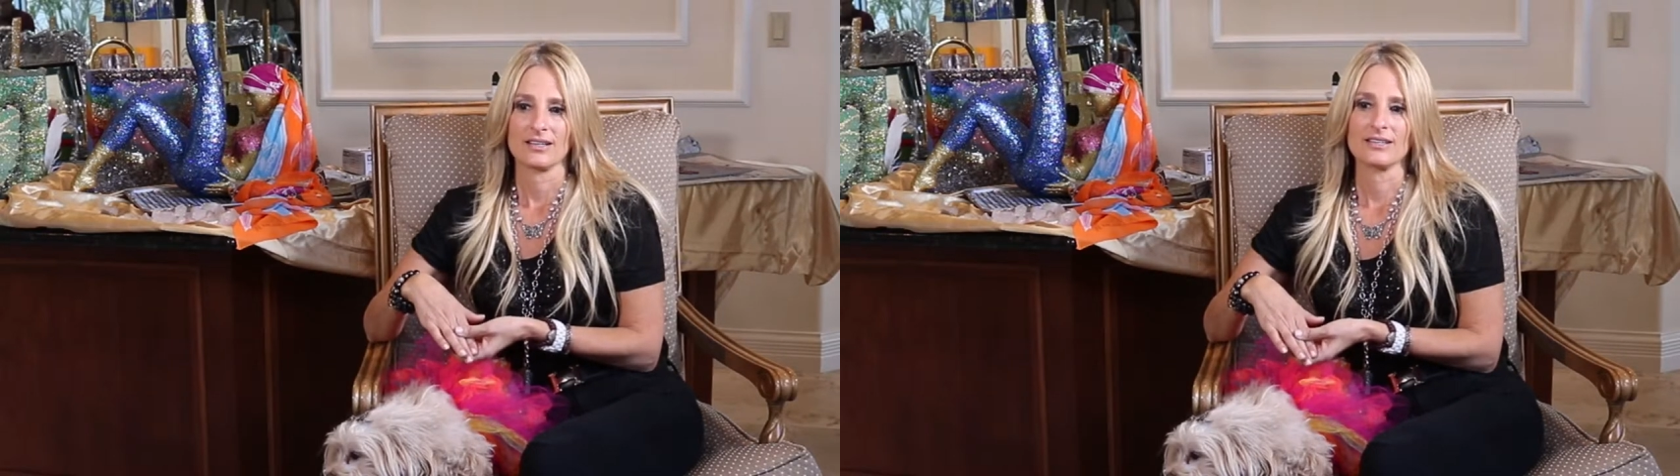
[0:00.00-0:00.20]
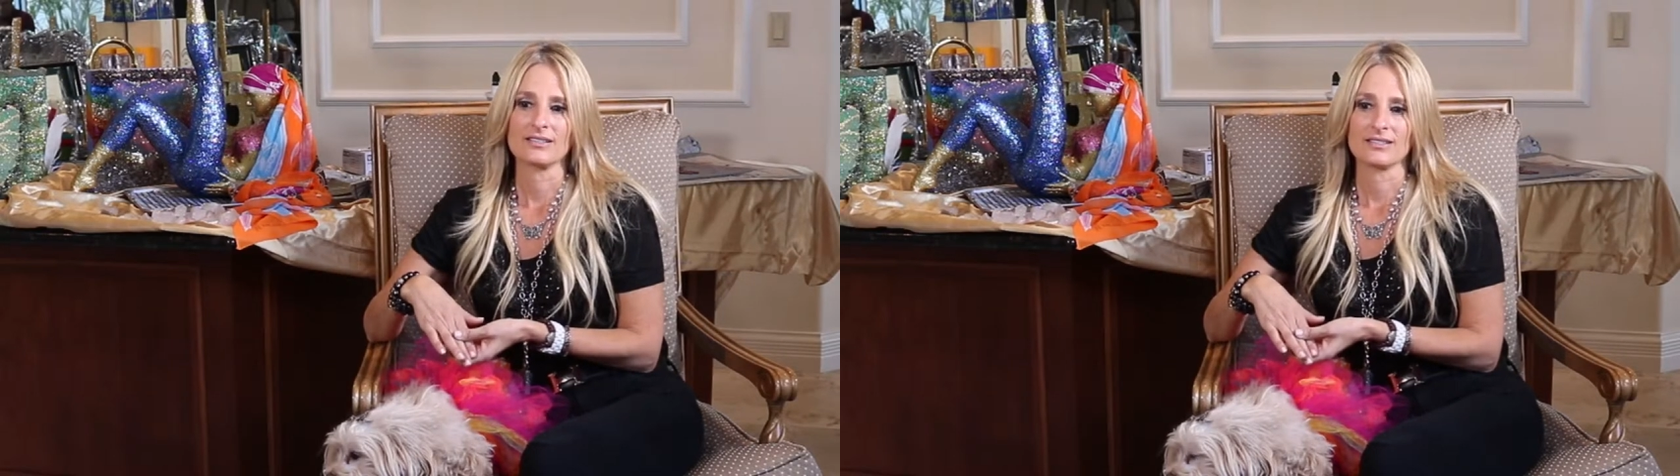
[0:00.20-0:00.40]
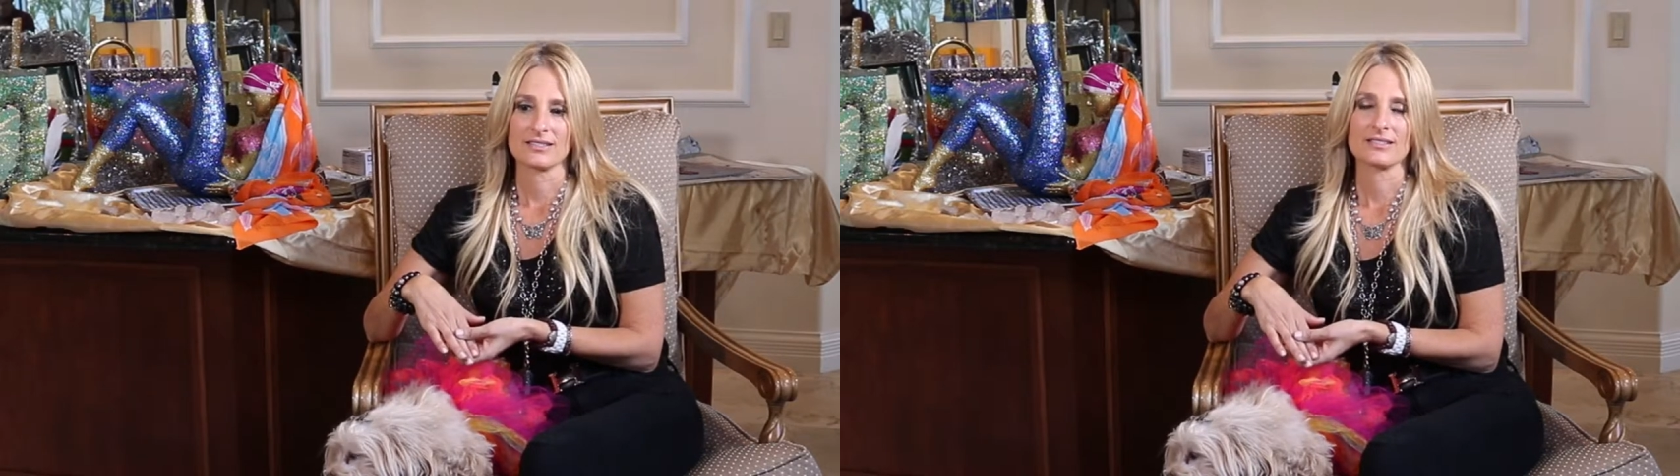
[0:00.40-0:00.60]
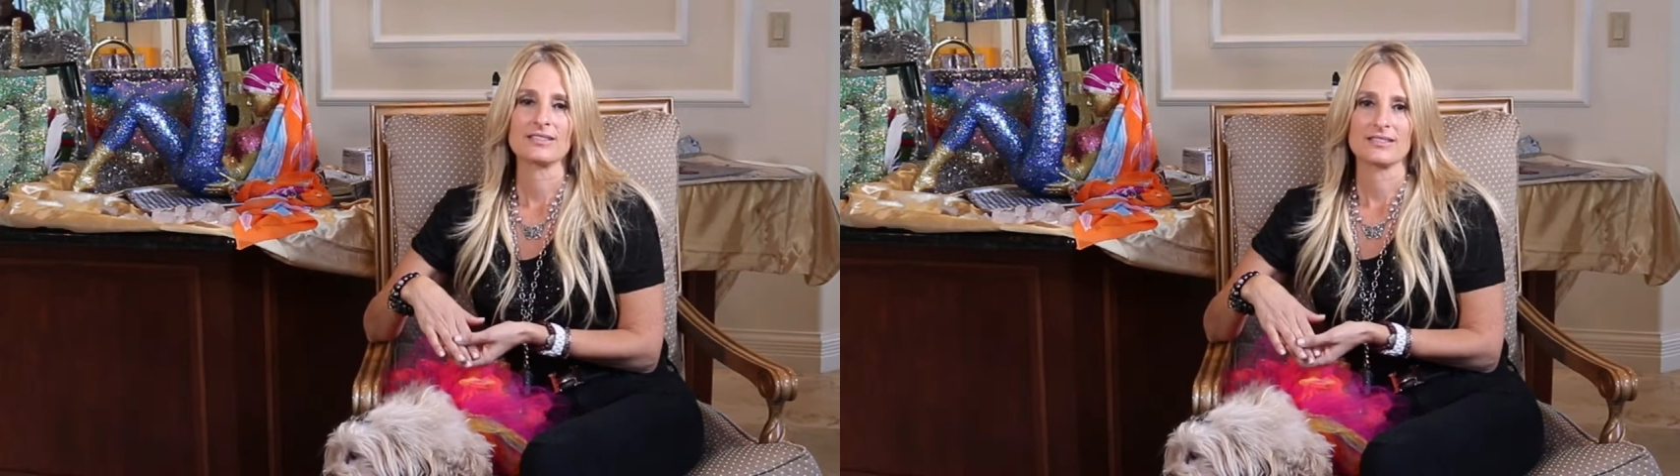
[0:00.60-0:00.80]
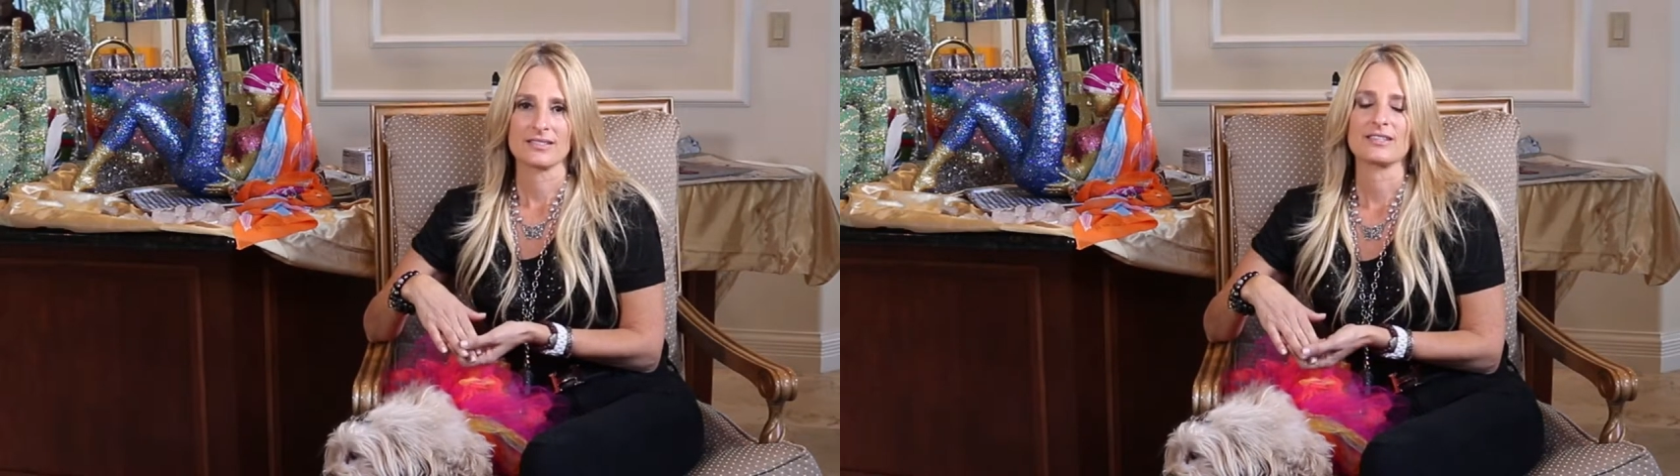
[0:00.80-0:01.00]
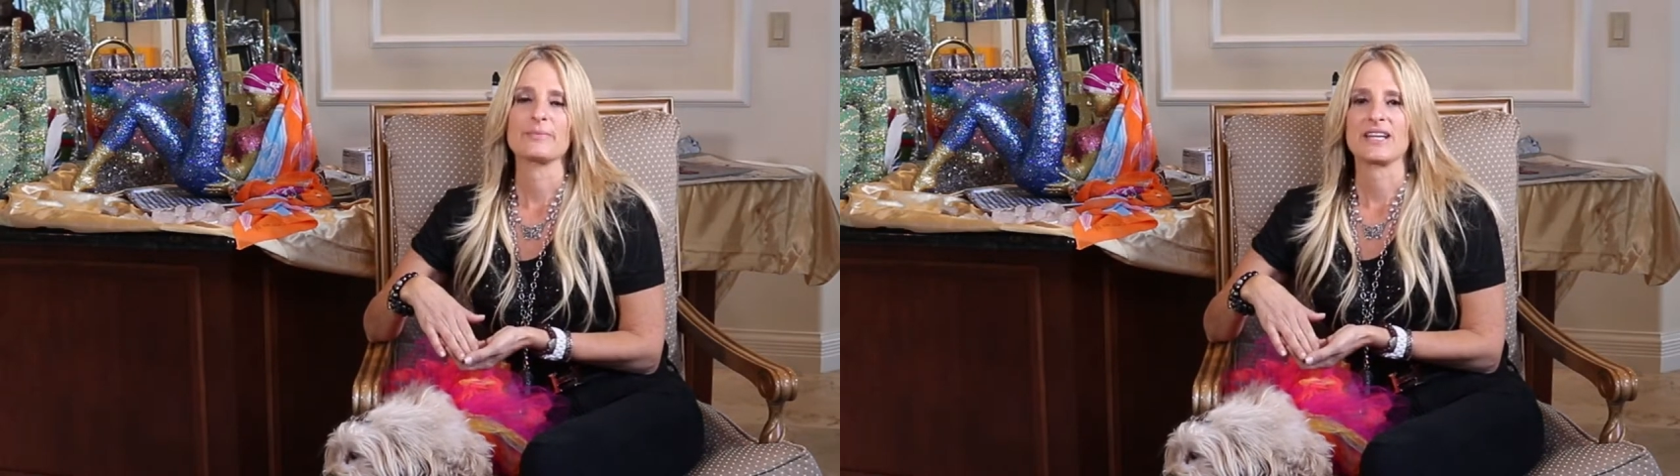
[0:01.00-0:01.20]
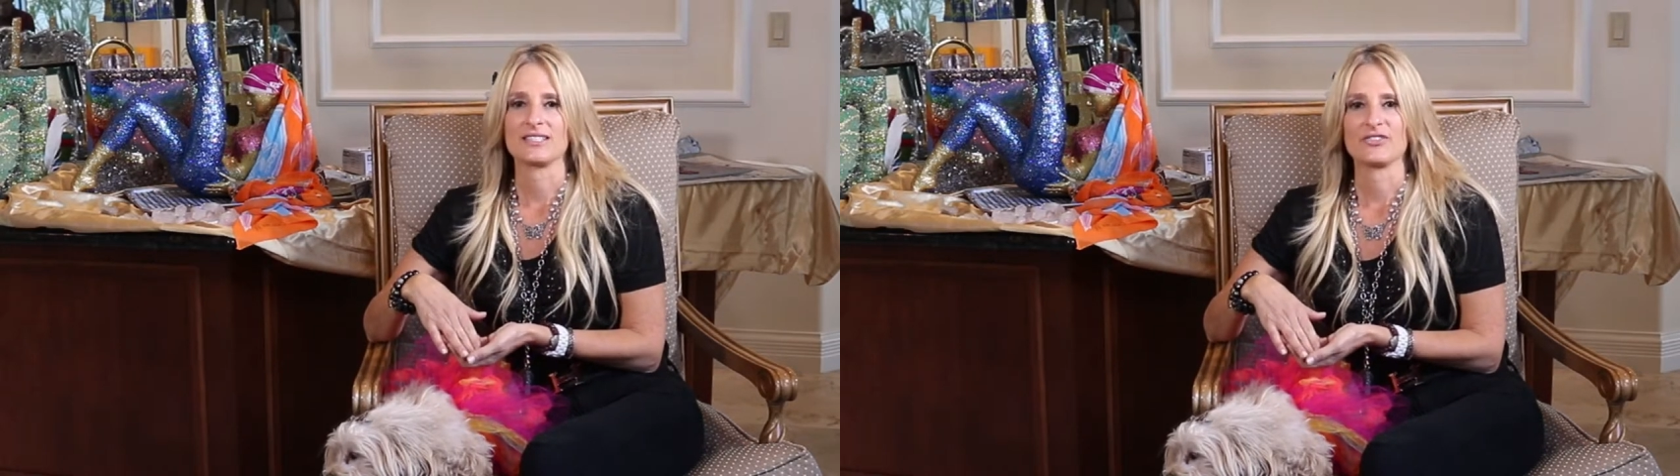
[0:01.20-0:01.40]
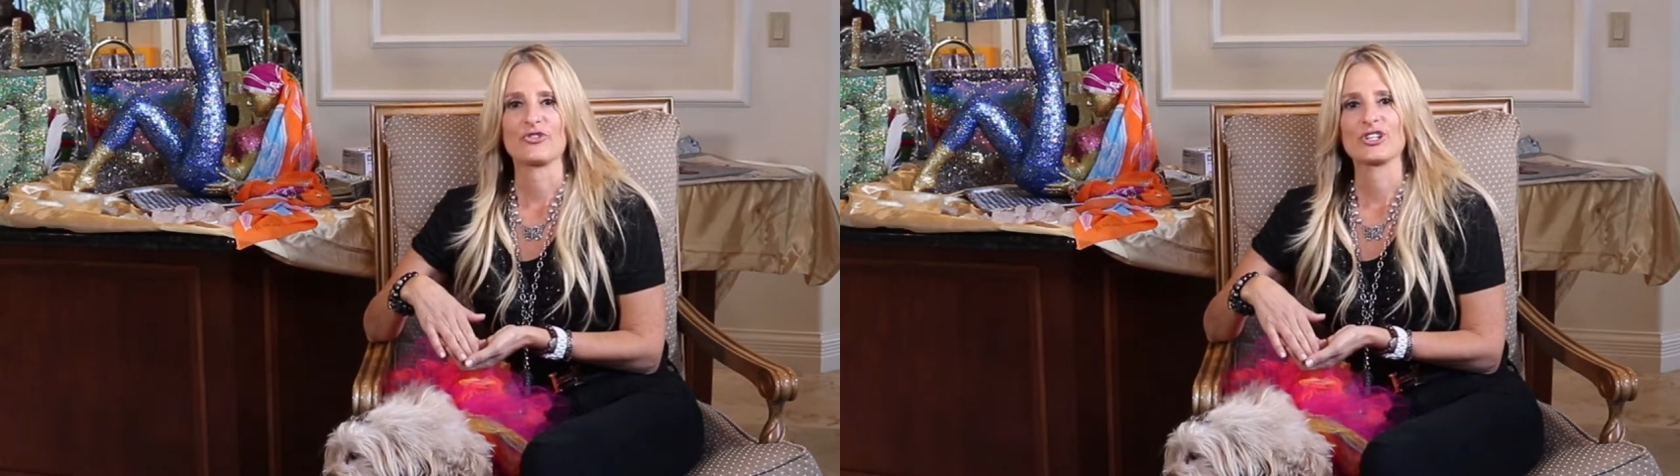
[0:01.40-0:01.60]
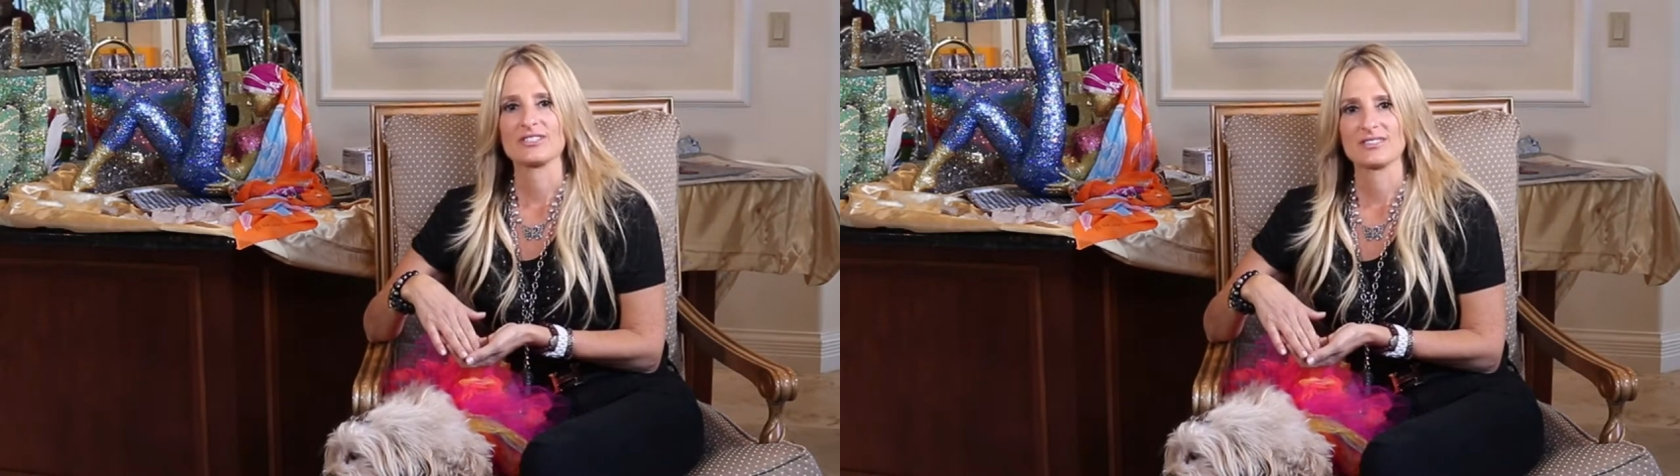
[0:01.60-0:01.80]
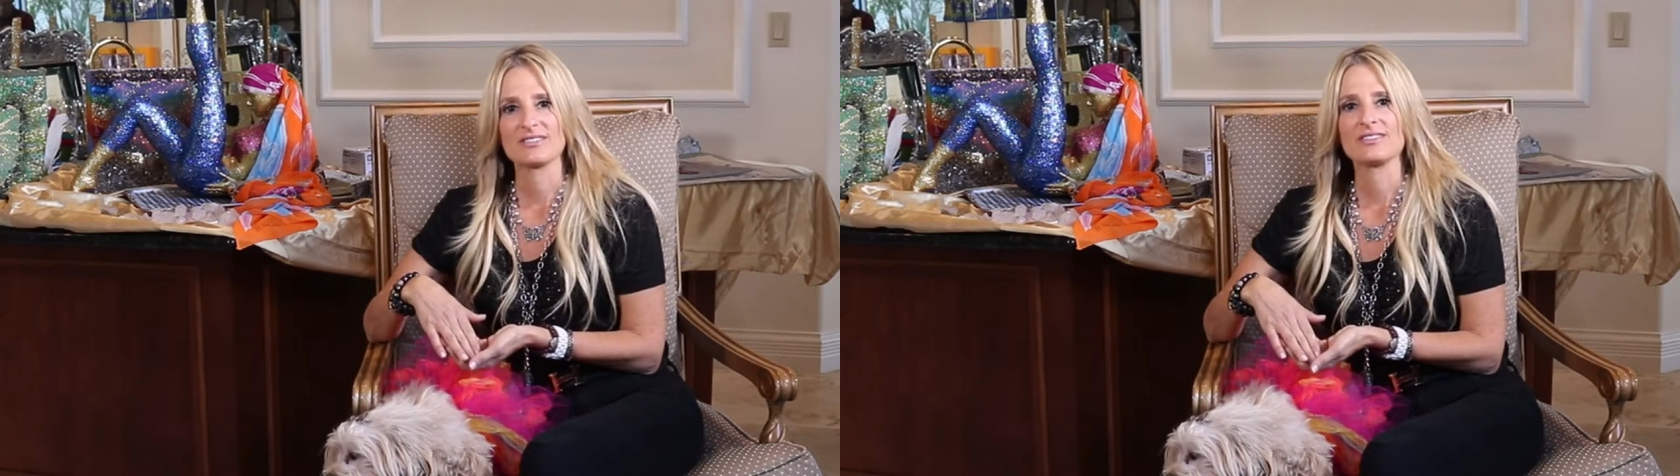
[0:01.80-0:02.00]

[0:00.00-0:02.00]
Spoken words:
it's gonna make a difference.